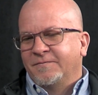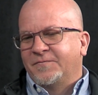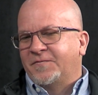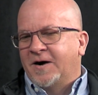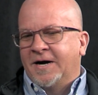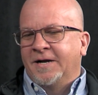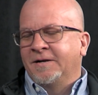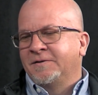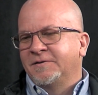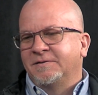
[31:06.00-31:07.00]

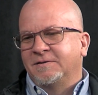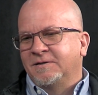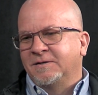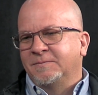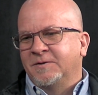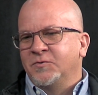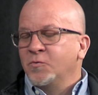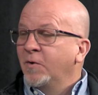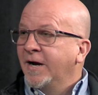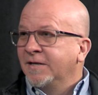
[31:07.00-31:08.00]
find a new
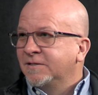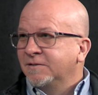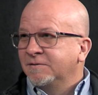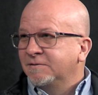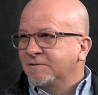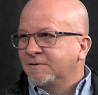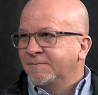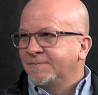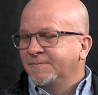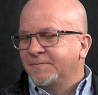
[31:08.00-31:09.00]
way to
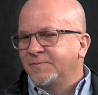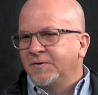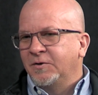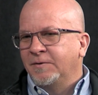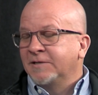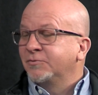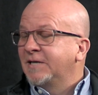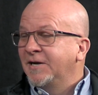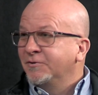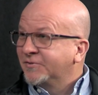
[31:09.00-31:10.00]

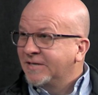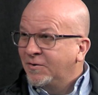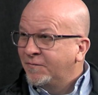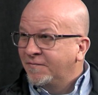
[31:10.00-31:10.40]
entertain yourself.